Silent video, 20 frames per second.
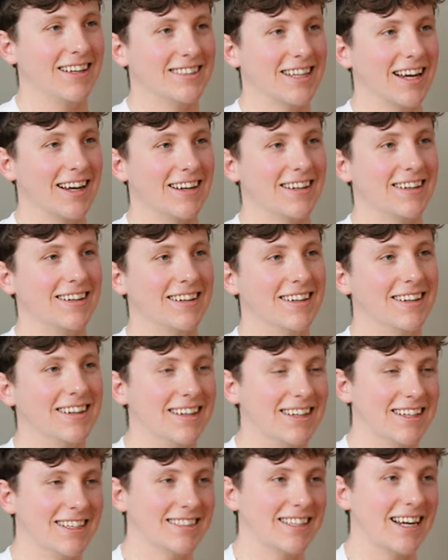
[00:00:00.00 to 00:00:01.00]
exactly.
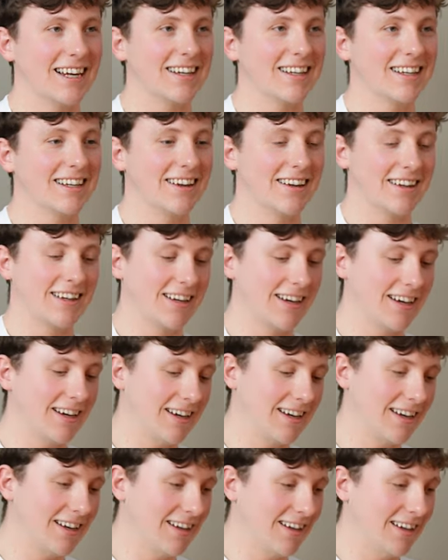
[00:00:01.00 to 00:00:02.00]
Like,
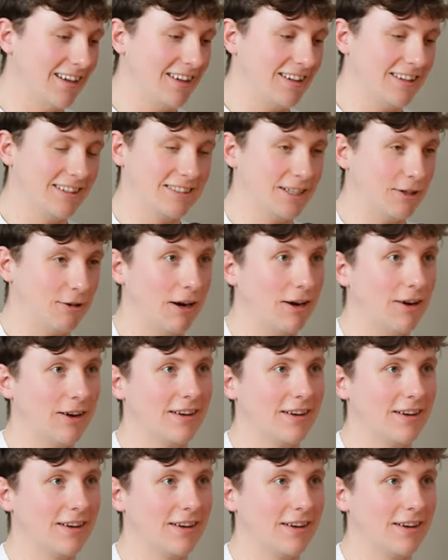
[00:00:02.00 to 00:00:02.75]
it's a great